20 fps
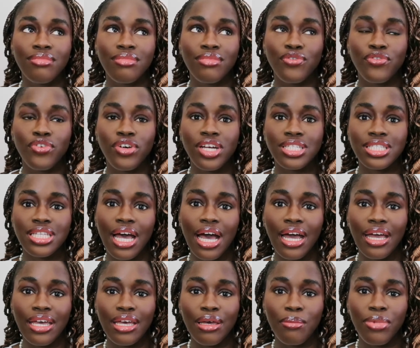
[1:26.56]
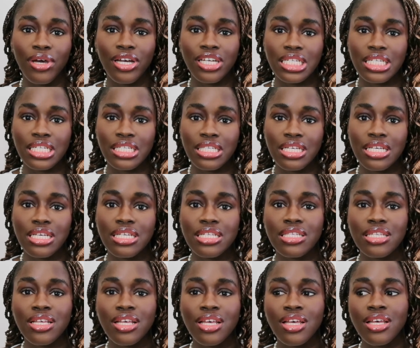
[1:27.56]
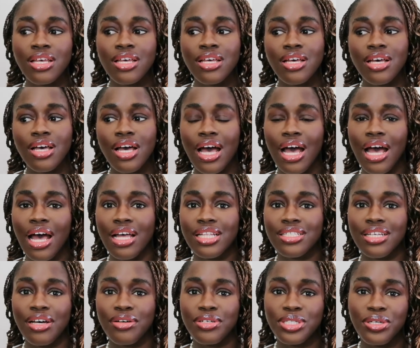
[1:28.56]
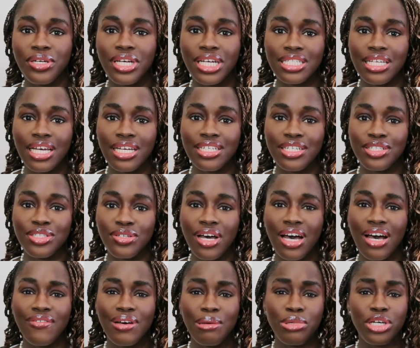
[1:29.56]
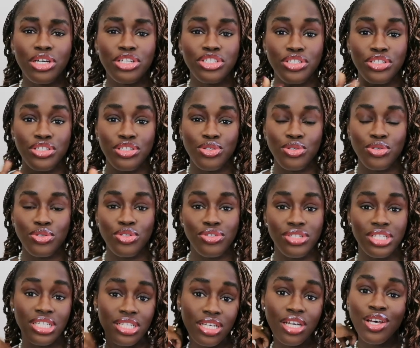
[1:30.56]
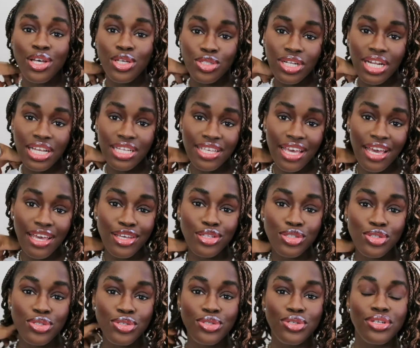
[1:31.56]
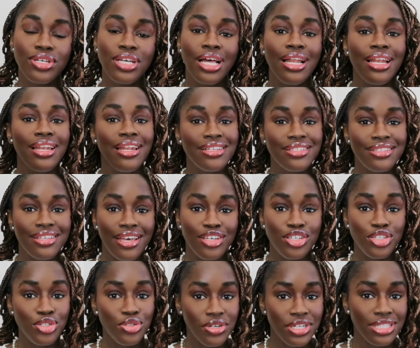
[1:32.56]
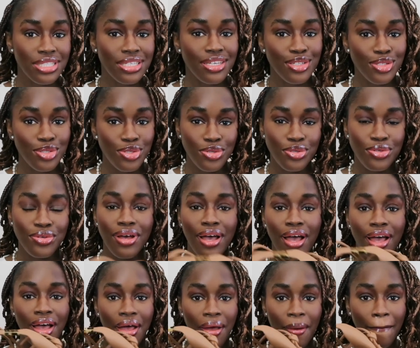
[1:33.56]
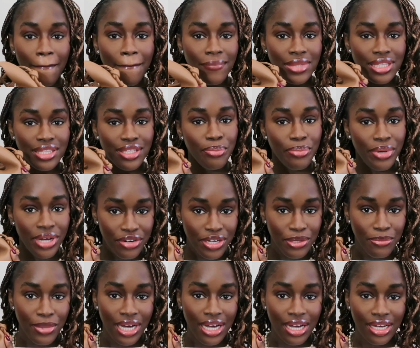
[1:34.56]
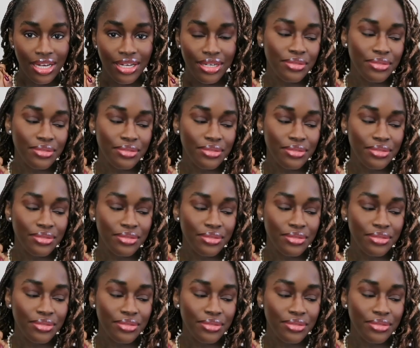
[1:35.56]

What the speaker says: first high-end purchases, and I was so excited to have her because she is so unique. So let's get straight into the Beri bag.